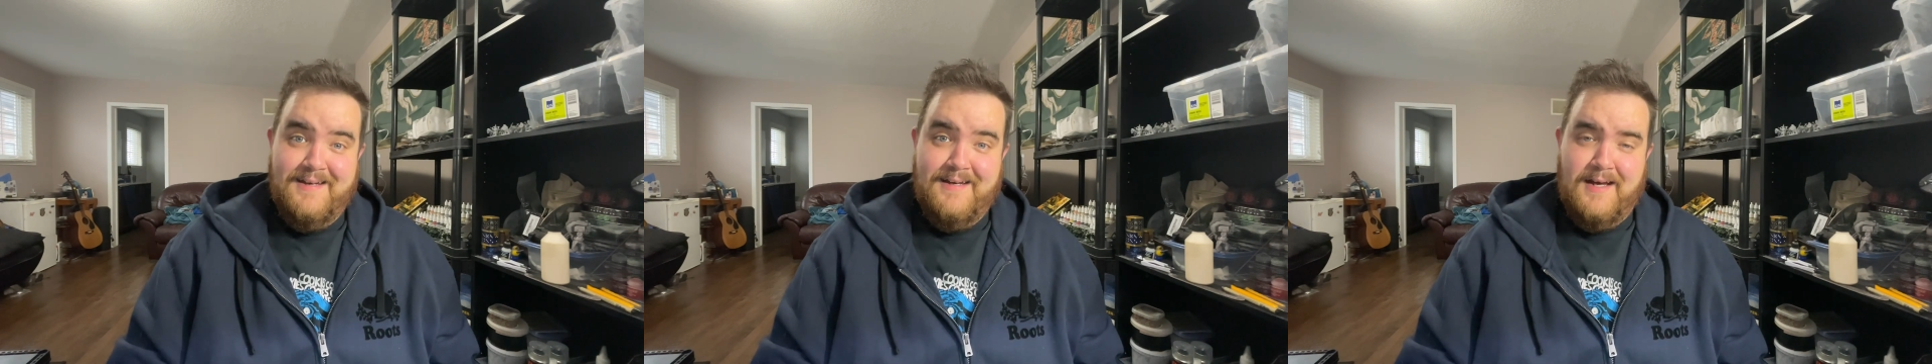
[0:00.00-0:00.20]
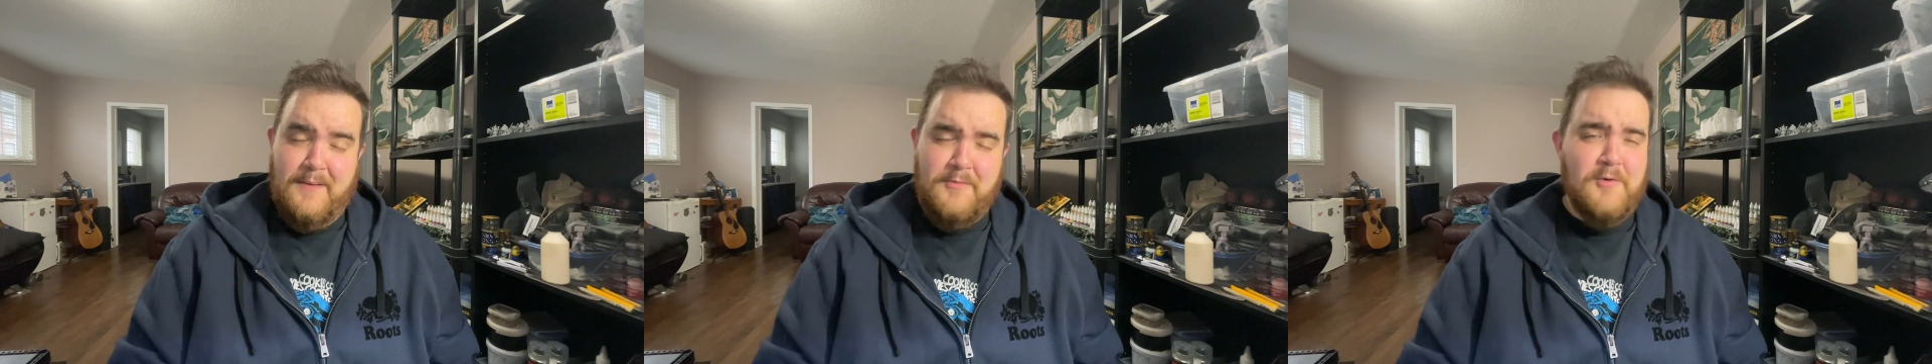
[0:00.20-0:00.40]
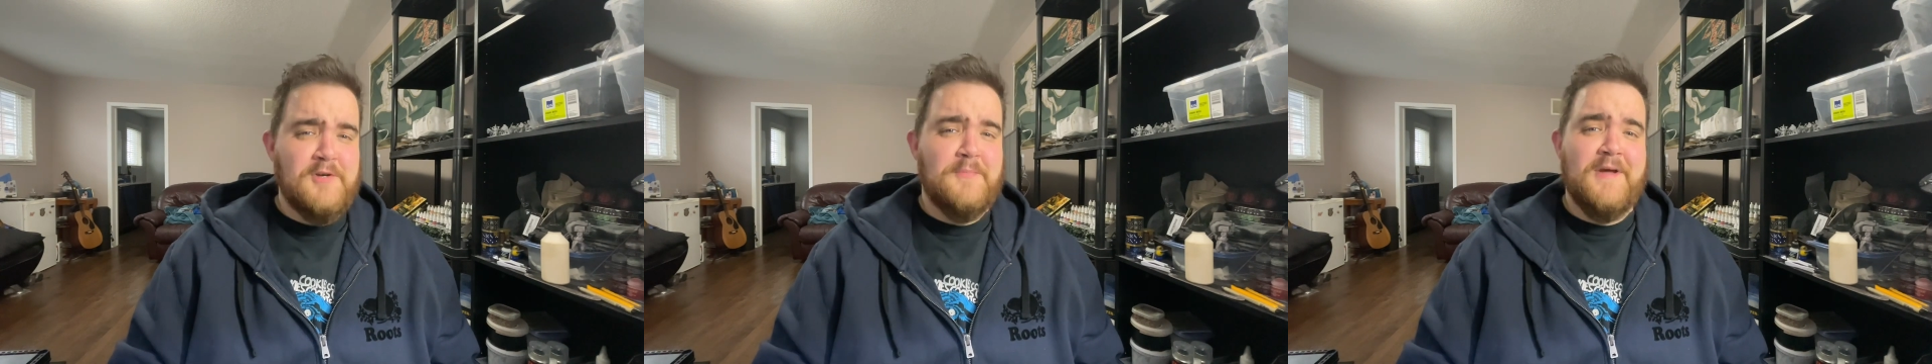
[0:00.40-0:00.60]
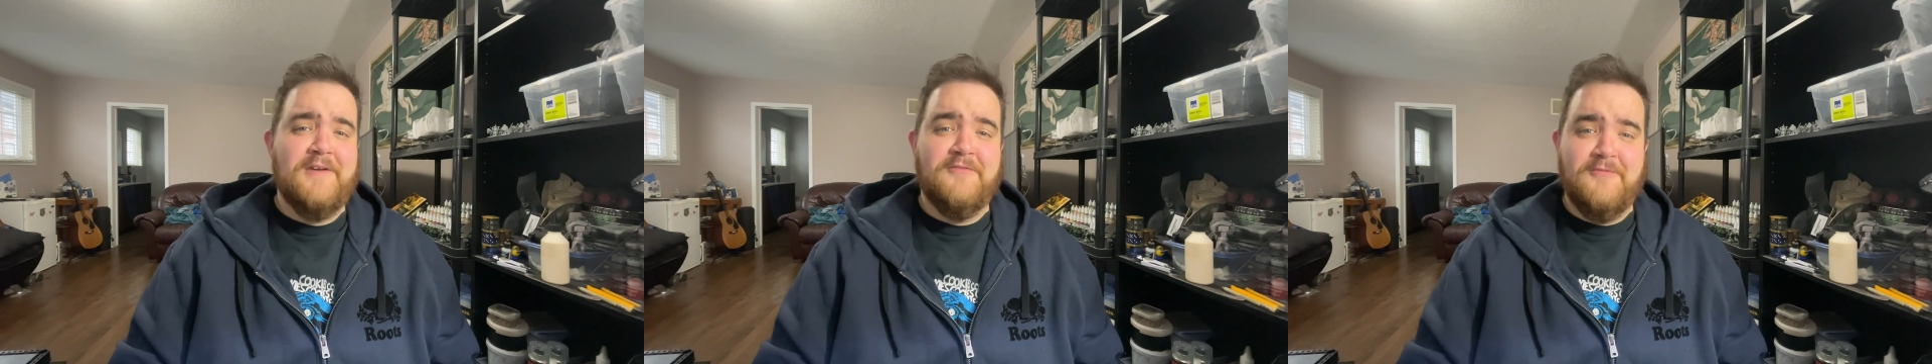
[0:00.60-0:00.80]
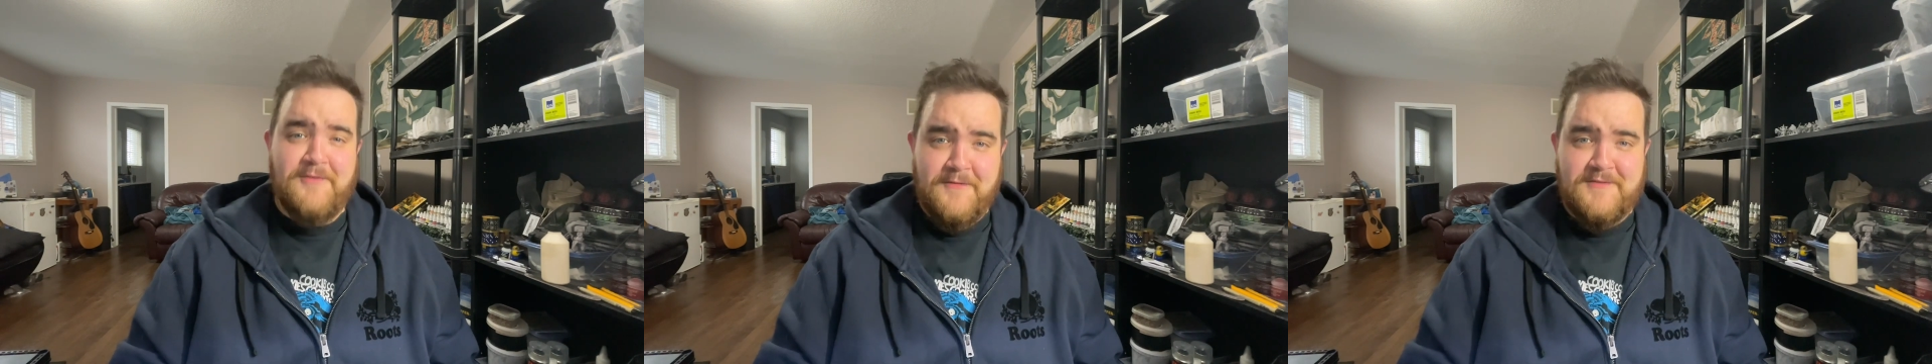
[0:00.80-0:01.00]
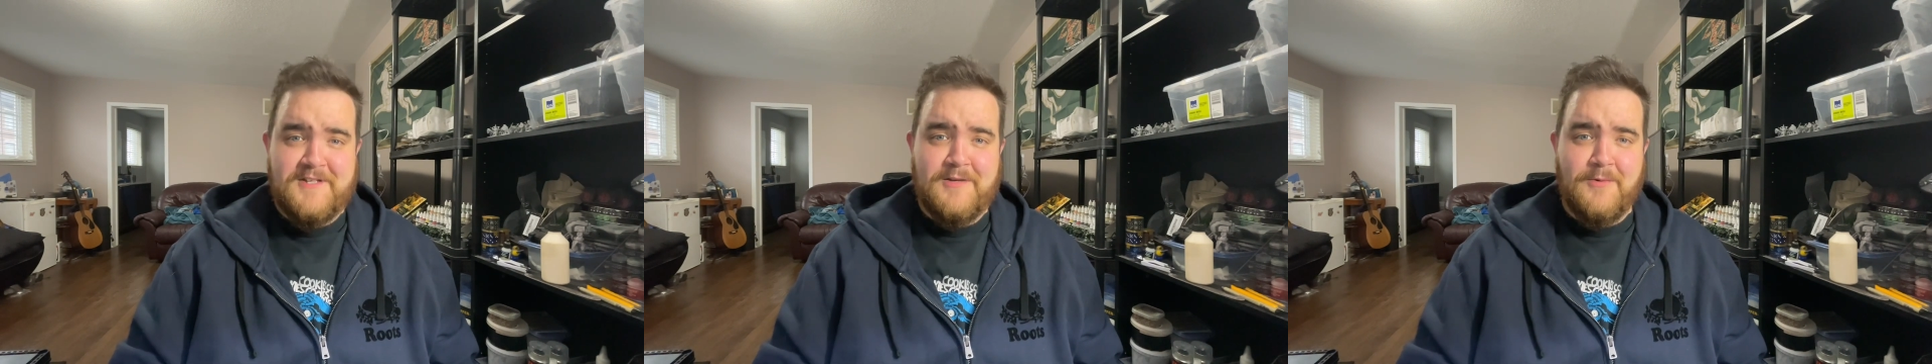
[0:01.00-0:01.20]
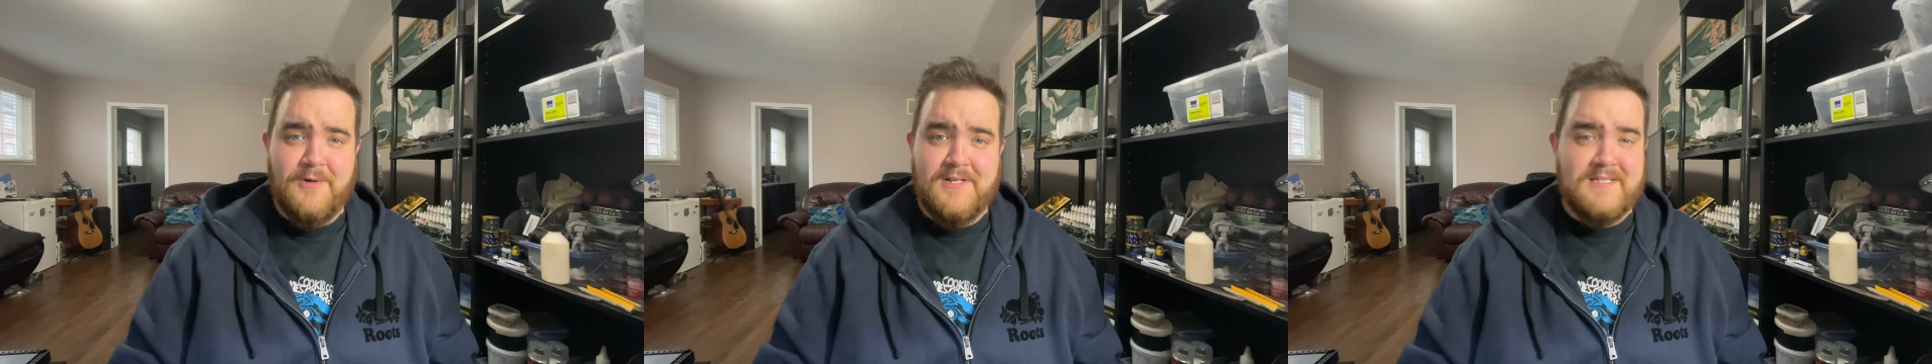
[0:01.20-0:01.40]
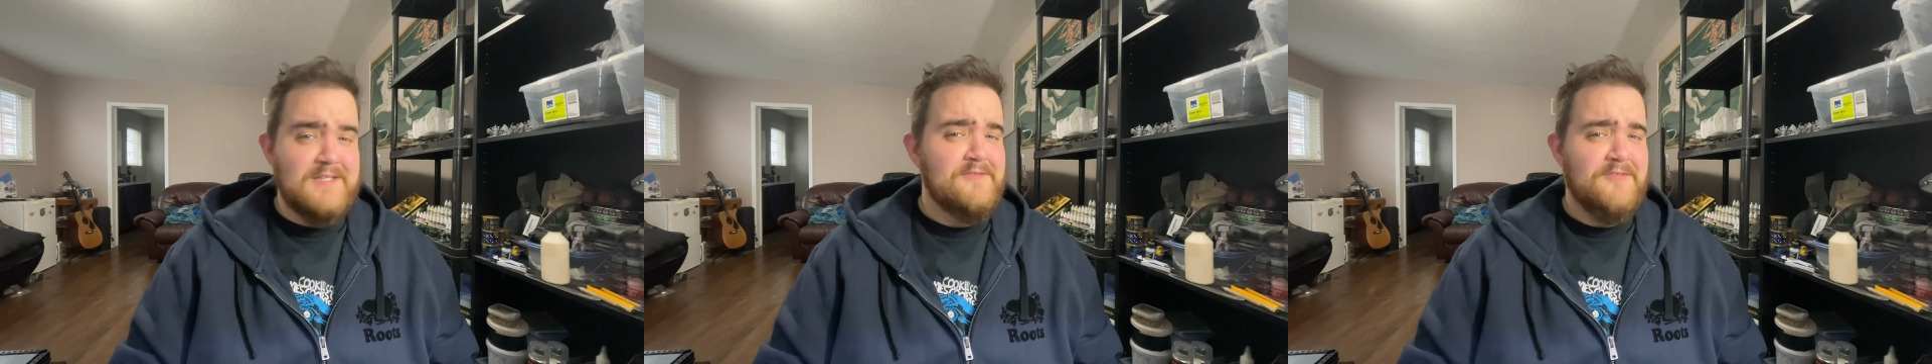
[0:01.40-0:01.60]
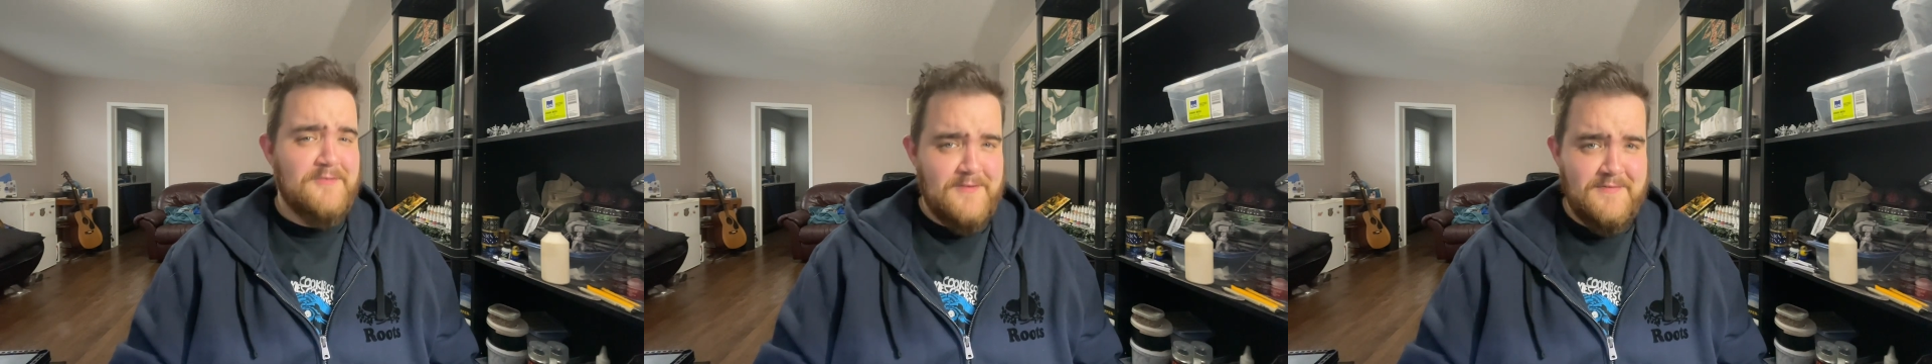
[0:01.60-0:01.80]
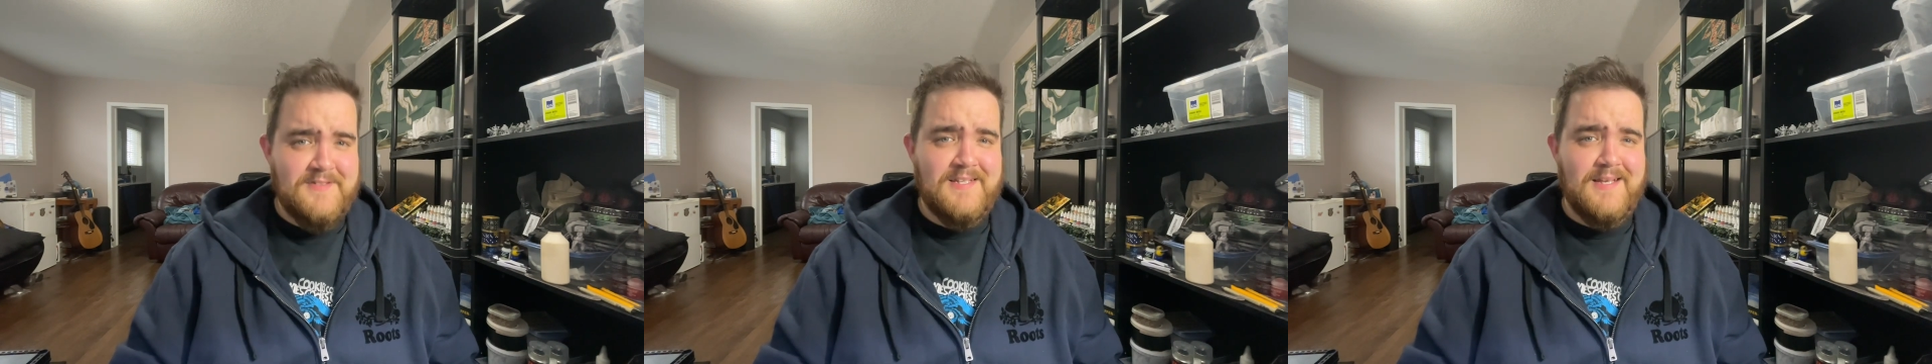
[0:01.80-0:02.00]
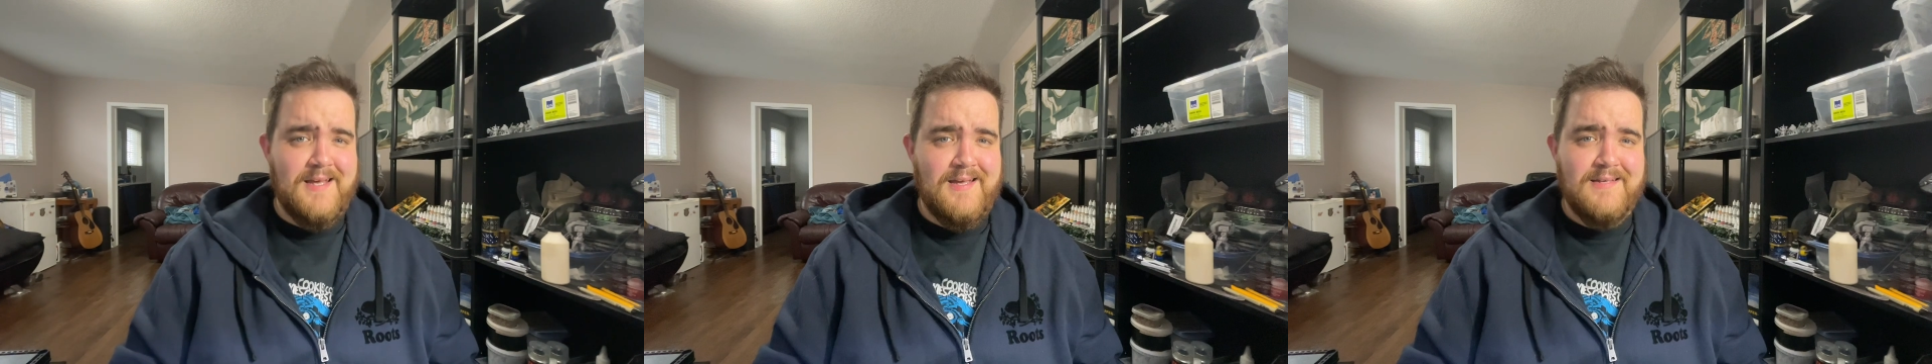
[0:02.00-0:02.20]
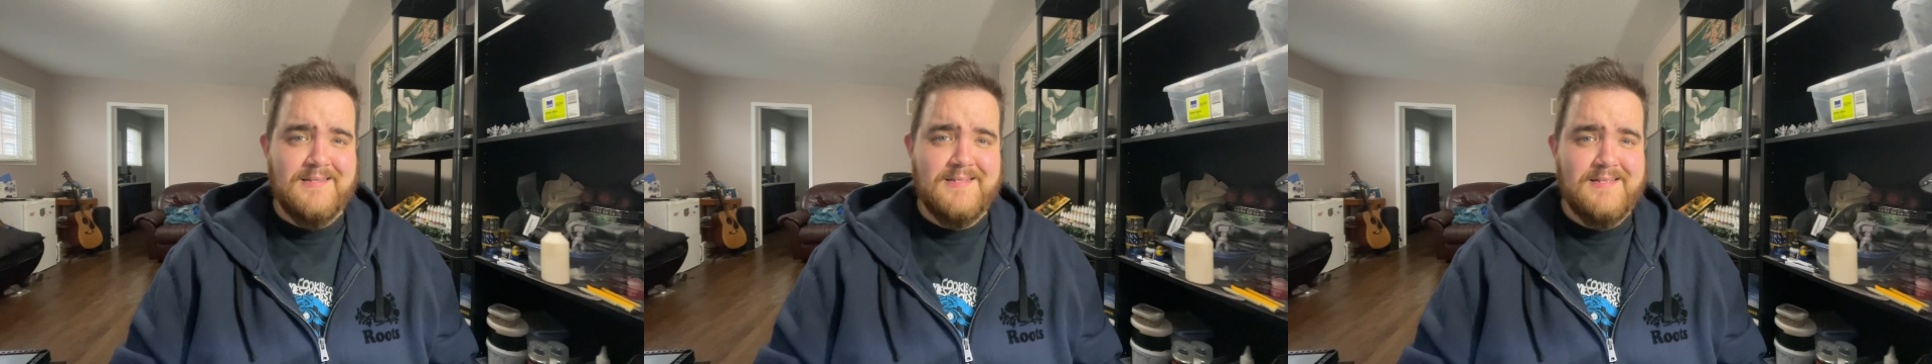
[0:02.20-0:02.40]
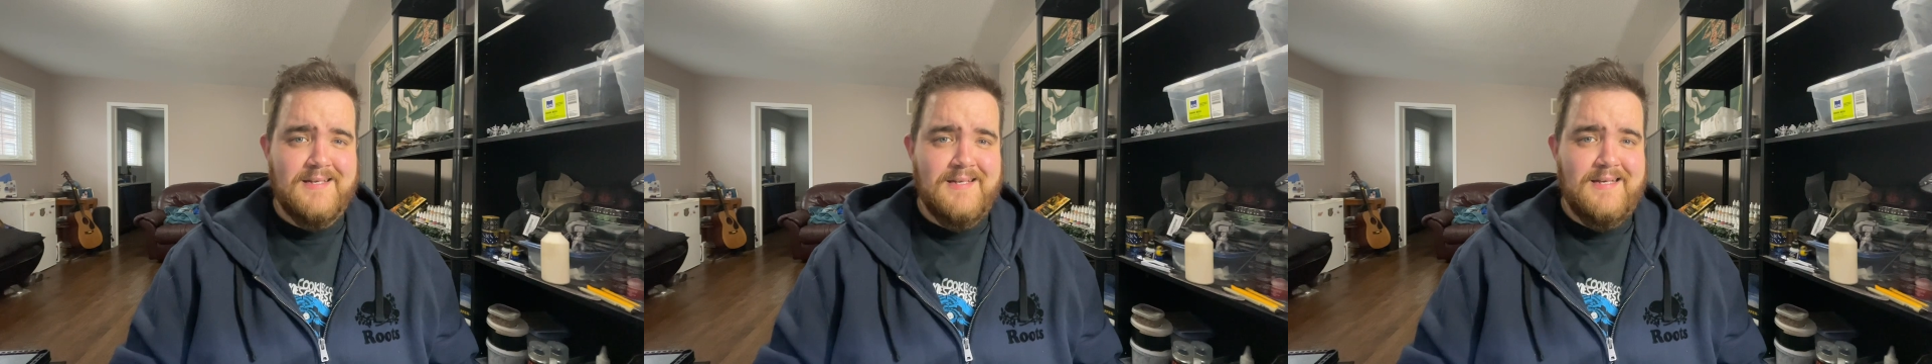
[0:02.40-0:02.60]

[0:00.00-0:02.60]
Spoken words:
I'm going to paint 50 orcs in 50 days.